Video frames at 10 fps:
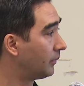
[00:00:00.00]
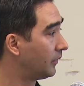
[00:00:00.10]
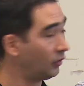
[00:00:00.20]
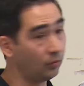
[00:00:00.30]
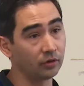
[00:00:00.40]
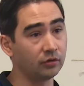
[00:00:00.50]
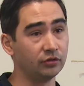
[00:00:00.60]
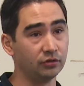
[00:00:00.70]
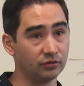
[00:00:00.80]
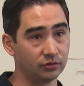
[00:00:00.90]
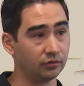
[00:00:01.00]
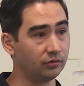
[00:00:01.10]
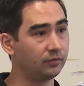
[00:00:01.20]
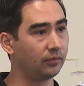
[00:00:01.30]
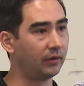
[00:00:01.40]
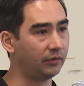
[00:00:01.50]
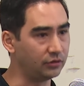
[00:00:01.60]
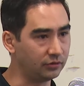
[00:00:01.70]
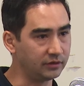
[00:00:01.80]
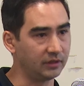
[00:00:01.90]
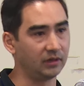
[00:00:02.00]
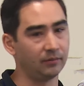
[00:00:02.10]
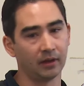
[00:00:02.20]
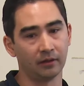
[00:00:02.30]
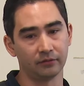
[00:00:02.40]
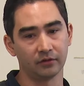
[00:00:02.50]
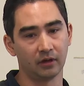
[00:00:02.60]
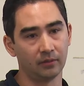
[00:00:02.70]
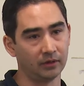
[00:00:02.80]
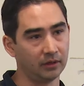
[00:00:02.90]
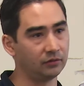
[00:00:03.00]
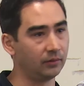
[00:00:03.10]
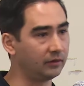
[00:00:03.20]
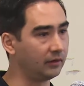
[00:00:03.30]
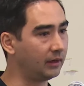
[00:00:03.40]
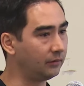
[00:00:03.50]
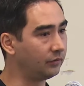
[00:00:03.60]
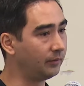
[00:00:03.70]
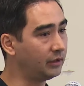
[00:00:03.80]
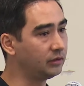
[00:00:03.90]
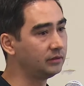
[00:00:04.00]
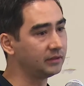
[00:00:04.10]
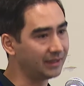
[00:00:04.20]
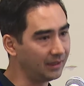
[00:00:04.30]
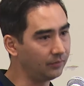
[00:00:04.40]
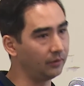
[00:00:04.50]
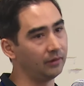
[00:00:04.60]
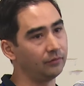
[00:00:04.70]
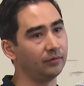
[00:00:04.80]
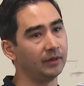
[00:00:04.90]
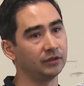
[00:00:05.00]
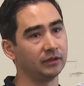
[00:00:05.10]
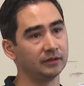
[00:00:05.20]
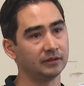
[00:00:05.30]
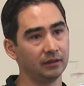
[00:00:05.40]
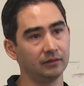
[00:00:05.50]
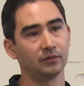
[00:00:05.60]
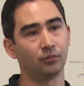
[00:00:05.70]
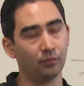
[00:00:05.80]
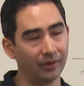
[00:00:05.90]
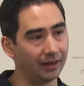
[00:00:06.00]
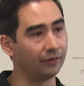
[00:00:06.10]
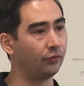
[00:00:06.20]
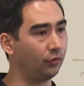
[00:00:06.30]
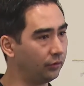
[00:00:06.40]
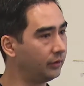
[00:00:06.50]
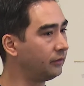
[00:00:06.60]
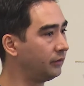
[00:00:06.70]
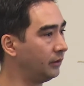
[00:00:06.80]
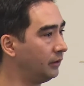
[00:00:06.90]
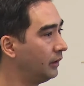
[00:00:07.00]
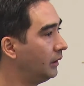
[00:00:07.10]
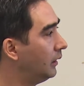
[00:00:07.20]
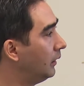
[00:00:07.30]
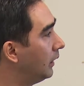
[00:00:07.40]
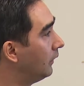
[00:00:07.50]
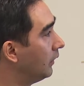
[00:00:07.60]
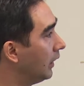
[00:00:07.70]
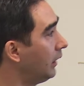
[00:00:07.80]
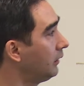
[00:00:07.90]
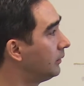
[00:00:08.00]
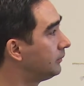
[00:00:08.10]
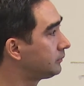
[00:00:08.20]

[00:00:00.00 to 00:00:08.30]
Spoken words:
So what could you do by reducing the amount of time you need to enter that information, to keep that information in sync, to prepare for audits and the like?